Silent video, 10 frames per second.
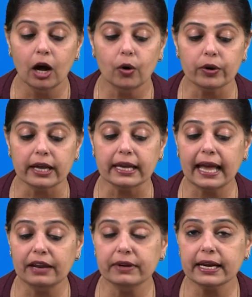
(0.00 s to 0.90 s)
Okay.
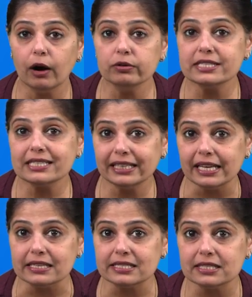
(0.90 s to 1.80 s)
Can we count
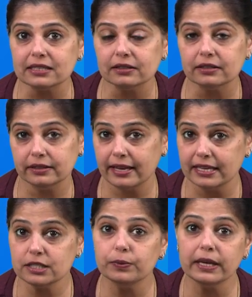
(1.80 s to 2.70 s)
cities?
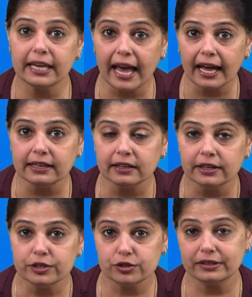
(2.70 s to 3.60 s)
Yes, we can.
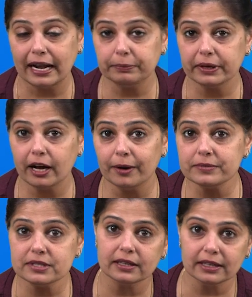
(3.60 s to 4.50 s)
So, that
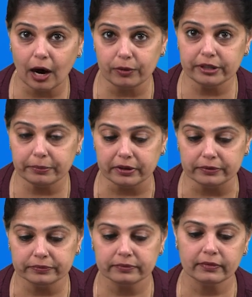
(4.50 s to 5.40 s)
becomes countable.
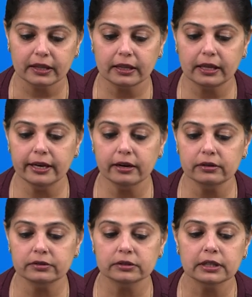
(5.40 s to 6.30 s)
Clear?
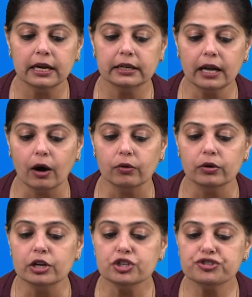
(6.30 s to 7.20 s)
Now,
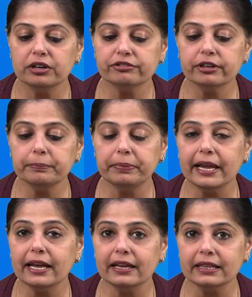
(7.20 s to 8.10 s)
children
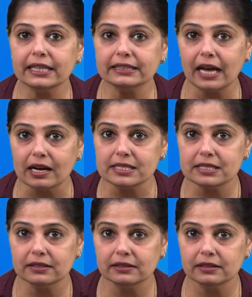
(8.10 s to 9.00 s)
play in the dust.